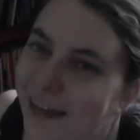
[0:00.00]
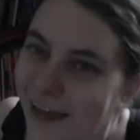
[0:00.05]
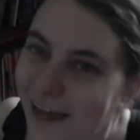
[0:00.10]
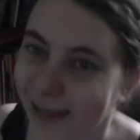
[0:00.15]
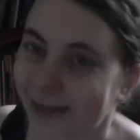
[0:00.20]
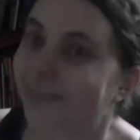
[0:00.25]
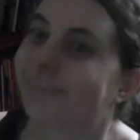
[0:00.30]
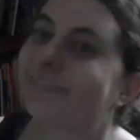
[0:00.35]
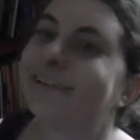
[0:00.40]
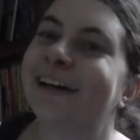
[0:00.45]

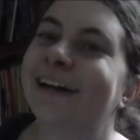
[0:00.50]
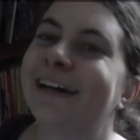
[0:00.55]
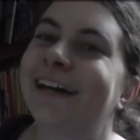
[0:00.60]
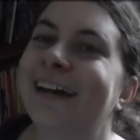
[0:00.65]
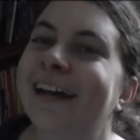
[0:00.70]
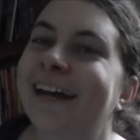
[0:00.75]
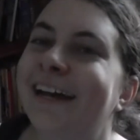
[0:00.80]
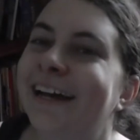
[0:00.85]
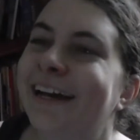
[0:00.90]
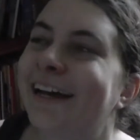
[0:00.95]
Anyway,
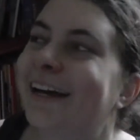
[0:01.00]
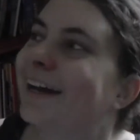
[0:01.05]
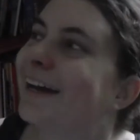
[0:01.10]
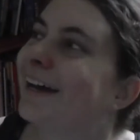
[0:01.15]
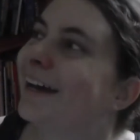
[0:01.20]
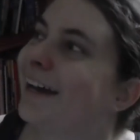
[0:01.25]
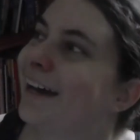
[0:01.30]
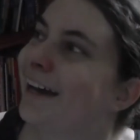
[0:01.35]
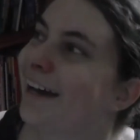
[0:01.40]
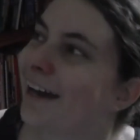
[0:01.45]

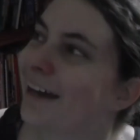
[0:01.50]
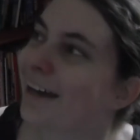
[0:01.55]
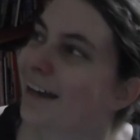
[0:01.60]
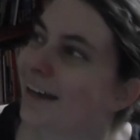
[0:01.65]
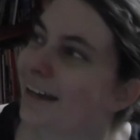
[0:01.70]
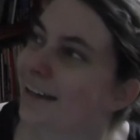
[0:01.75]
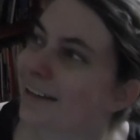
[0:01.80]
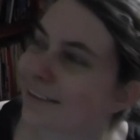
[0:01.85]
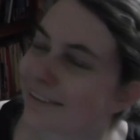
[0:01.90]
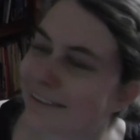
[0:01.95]

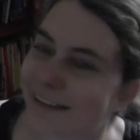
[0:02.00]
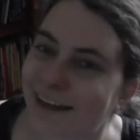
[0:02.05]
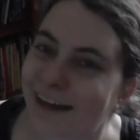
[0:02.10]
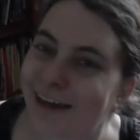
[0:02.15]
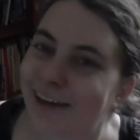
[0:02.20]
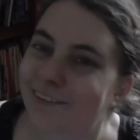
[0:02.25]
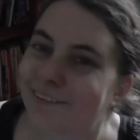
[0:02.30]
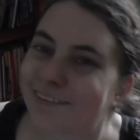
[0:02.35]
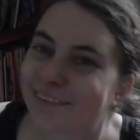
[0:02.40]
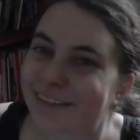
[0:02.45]
it's
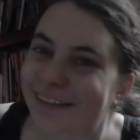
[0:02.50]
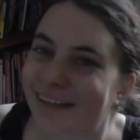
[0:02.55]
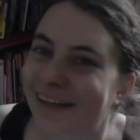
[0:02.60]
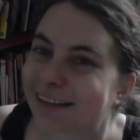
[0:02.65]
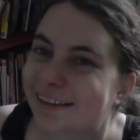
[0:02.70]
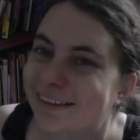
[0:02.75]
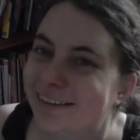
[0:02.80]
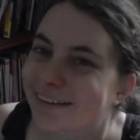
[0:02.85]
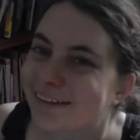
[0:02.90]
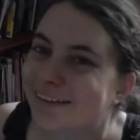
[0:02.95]
time to
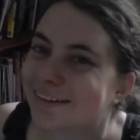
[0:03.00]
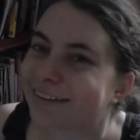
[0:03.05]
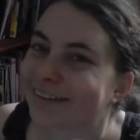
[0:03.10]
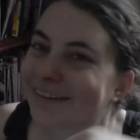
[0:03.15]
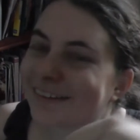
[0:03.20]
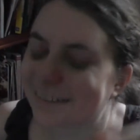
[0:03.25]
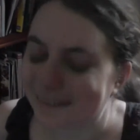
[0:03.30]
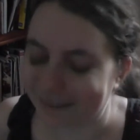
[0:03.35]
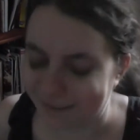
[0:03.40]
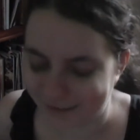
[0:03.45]
get started.